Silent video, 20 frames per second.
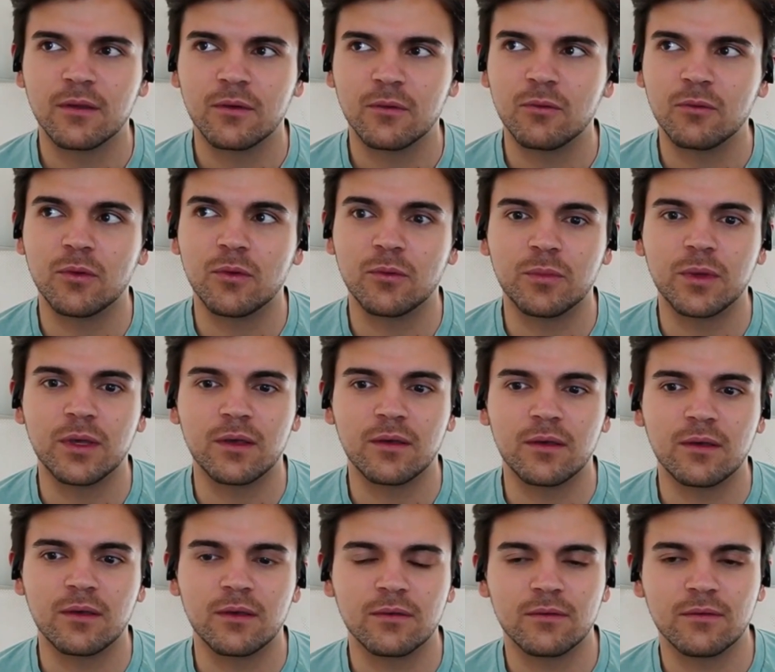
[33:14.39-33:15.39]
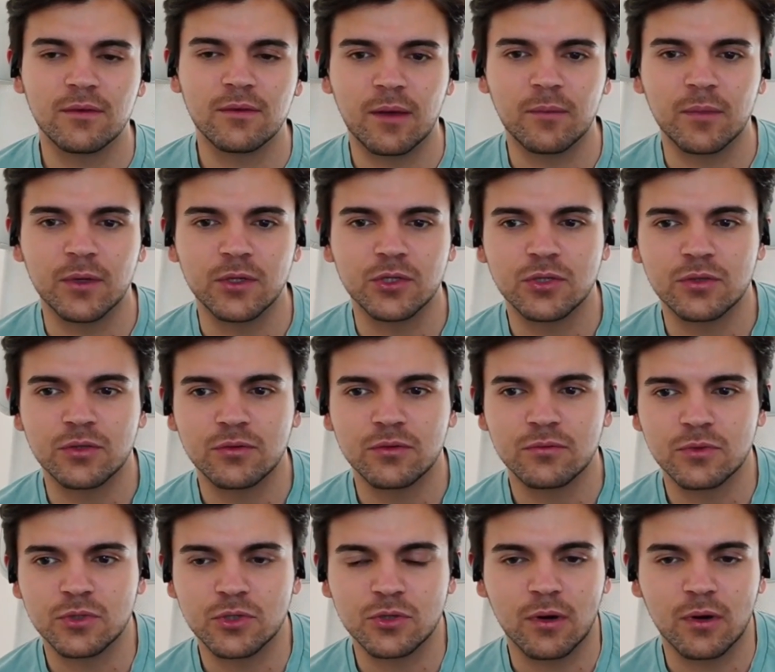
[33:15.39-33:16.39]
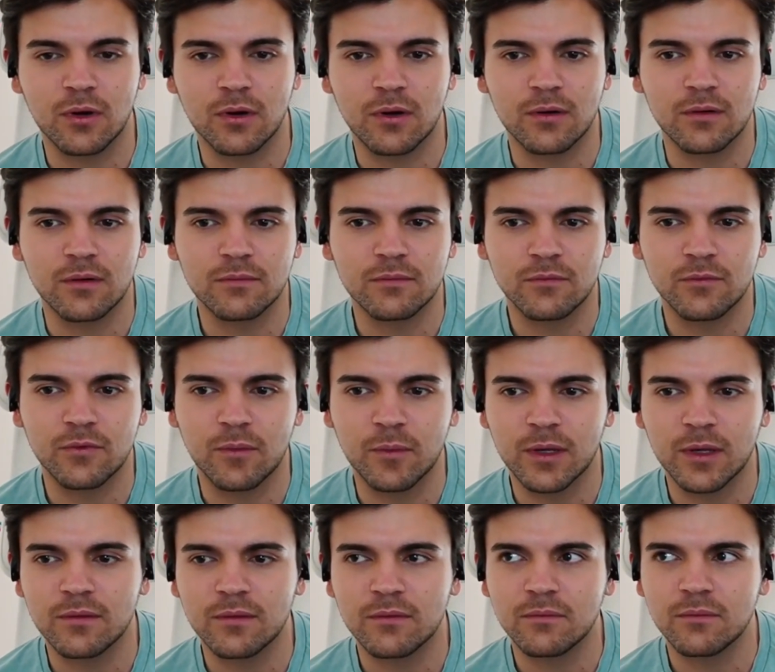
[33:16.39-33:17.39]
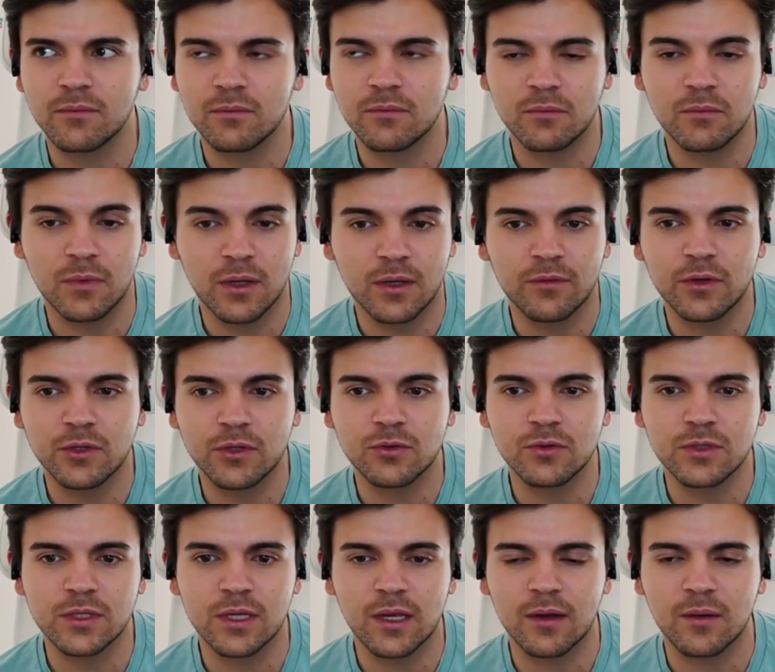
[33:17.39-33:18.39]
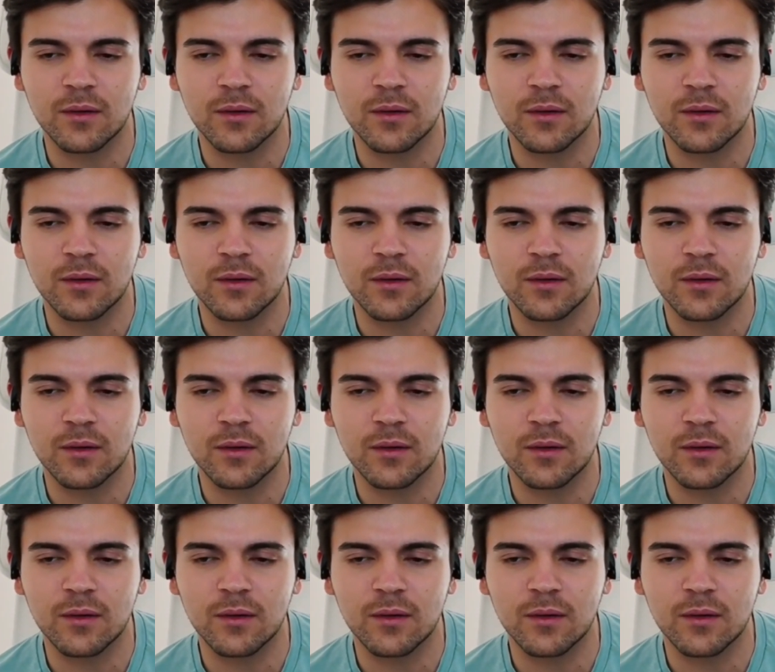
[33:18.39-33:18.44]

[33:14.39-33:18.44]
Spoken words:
will be that much stronger from it, individuals and